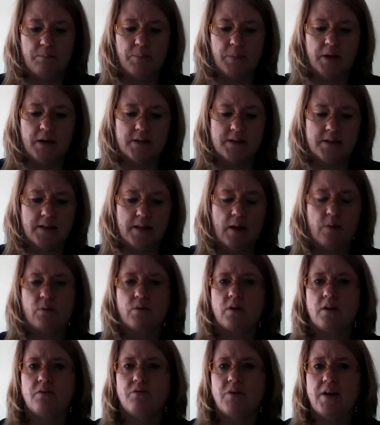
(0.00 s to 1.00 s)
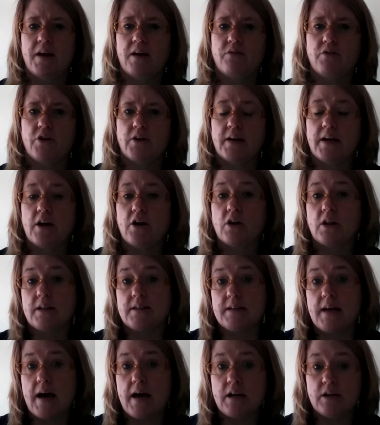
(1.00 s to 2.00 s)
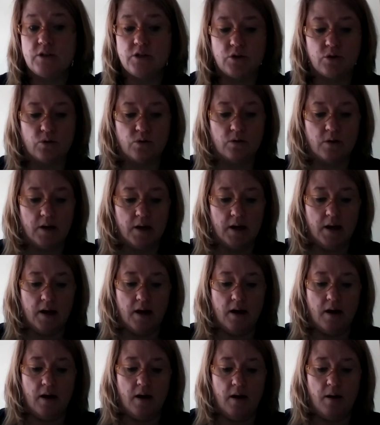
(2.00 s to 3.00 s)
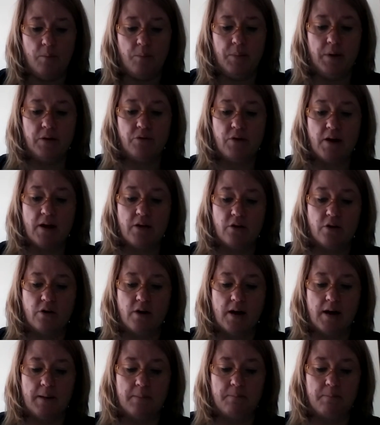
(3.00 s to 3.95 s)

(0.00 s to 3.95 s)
because then that would convey a very careless attitude. But rather,